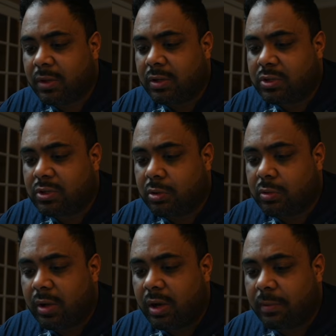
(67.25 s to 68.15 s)
So
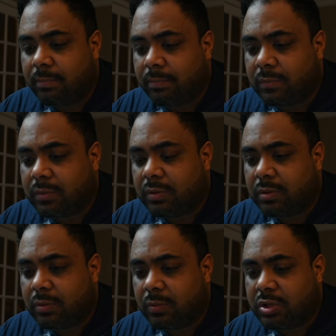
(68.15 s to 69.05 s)

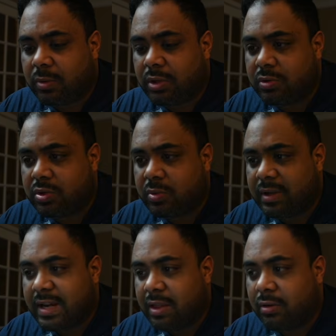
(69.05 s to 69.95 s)
what you want to do is you want to
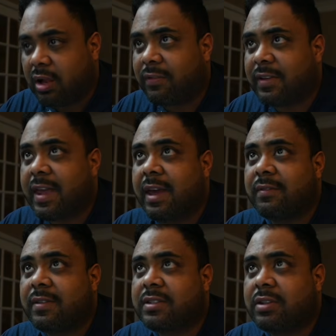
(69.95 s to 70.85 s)
download it off of canvas,
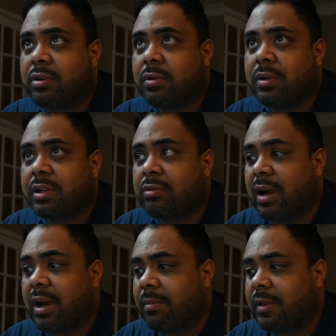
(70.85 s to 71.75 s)
then you're going to
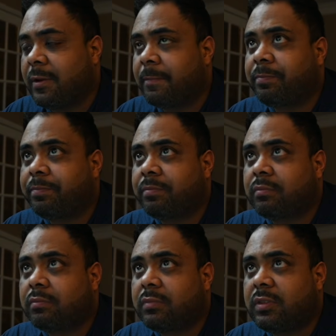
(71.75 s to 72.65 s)
grab the
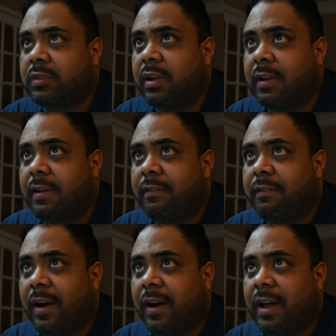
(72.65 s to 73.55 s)

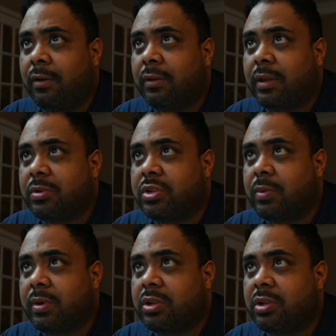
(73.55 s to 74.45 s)
file, and what you want
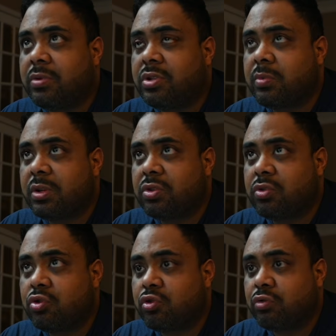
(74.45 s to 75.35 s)
to do is you want to
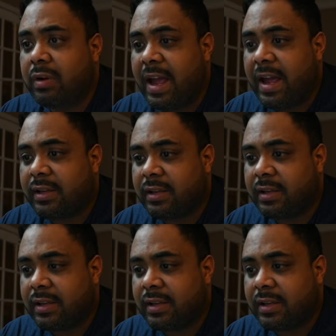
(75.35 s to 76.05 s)
drag it